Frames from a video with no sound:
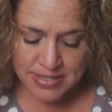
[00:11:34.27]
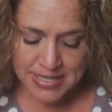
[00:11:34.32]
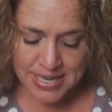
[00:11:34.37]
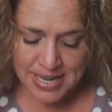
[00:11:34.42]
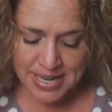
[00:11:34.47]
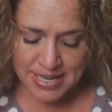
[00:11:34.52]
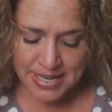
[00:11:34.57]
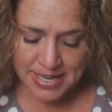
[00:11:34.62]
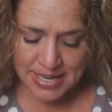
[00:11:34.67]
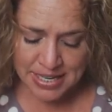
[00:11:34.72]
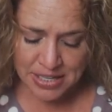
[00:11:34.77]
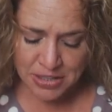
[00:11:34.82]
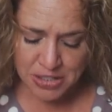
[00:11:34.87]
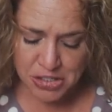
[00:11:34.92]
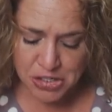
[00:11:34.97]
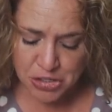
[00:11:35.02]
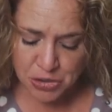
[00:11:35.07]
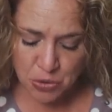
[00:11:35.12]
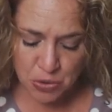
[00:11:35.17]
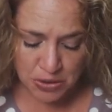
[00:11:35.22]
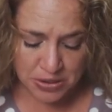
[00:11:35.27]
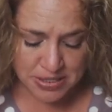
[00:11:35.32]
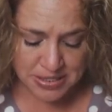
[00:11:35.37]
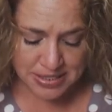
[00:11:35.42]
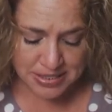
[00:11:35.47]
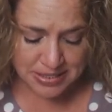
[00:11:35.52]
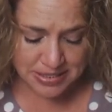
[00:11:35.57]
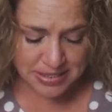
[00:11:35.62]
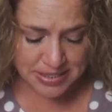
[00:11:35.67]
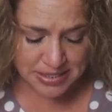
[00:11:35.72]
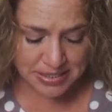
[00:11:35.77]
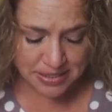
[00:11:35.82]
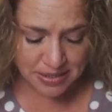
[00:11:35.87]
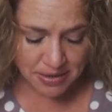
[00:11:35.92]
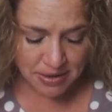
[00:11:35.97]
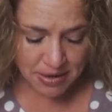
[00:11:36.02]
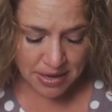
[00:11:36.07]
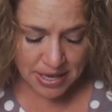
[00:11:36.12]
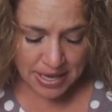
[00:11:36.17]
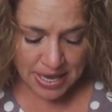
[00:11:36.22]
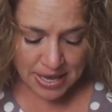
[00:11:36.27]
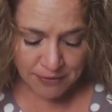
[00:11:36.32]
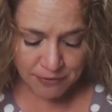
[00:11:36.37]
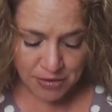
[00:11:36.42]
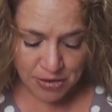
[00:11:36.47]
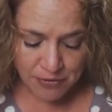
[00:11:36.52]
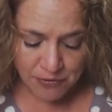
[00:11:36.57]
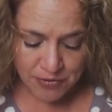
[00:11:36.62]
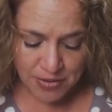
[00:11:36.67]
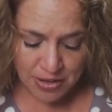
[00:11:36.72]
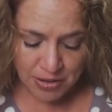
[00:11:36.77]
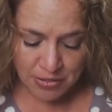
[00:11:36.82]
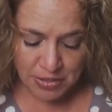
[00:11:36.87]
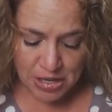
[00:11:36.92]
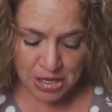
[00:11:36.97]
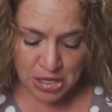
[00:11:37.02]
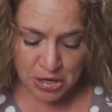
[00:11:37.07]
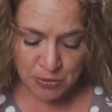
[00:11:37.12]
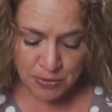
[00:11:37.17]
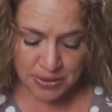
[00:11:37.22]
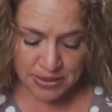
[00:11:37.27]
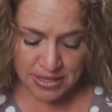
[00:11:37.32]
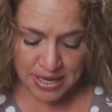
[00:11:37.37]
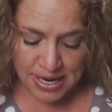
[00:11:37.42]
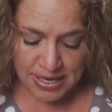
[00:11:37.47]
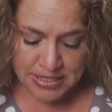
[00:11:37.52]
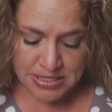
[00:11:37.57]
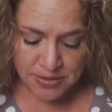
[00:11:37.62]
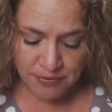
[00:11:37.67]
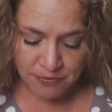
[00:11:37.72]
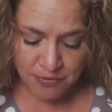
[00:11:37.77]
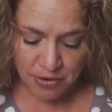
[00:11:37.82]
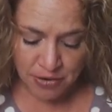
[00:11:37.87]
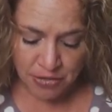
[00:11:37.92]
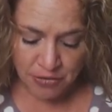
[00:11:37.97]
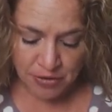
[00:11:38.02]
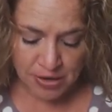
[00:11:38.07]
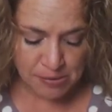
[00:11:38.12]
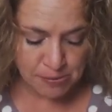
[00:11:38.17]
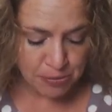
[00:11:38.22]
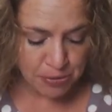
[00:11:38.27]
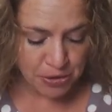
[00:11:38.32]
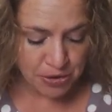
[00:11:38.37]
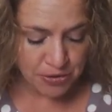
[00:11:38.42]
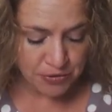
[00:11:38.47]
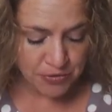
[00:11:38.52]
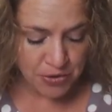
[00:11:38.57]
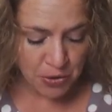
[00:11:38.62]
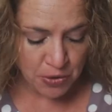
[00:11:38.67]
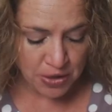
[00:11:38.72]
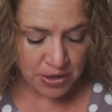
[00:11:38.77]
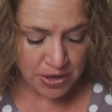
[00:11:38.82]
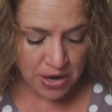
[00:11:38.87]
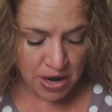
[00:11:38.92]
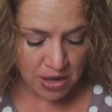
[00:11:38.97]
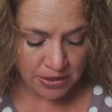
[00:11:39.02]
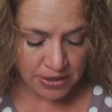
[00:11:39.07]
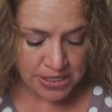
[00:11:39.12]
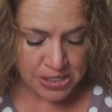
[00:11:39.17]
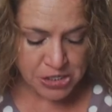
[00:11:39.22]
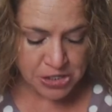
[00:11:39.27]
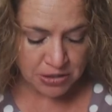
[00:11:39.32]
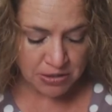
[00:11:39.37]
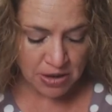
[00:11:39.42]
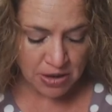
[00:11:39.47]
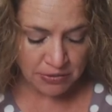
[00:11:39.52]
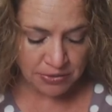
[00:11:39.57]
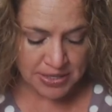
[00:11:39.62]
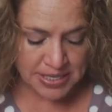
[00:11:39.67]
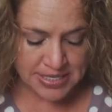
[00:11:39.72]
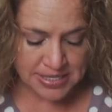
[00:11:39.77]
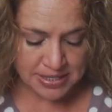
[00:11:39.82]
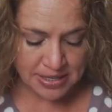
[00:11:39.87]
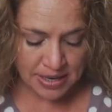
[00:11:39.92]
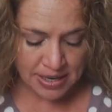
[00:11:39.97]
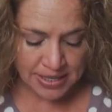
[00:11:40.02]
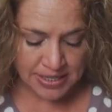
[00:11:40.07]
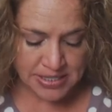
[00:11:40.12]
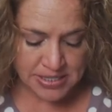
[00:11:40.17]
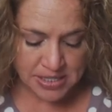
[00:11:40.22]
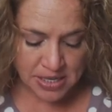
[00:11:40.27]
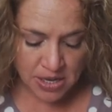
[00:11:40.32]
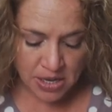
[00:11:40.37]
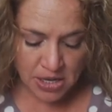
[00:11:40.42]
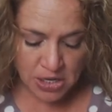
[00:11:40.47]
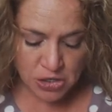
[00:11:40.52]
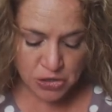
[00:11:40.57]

Take English courses. If you feel that you would like to further improve your knowledge along these lines,